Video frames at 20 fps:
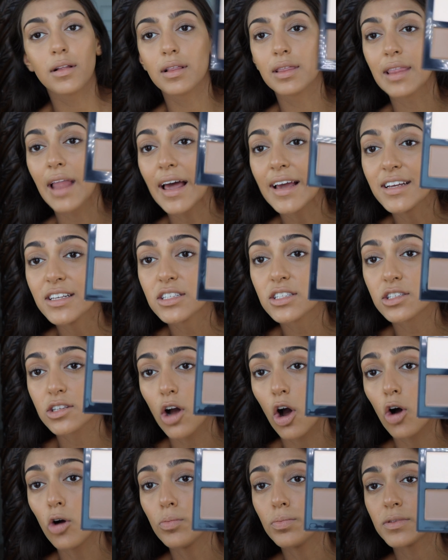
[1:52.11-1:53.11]
Light
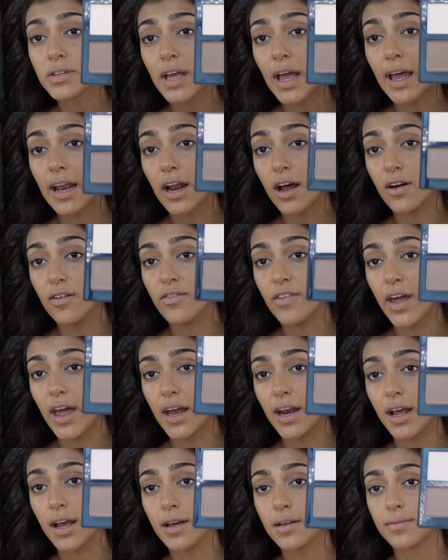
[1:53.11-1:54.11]
Sculpt and
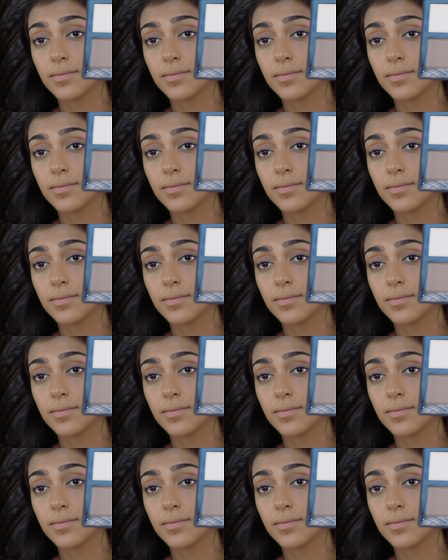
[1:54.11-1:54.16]
Havana.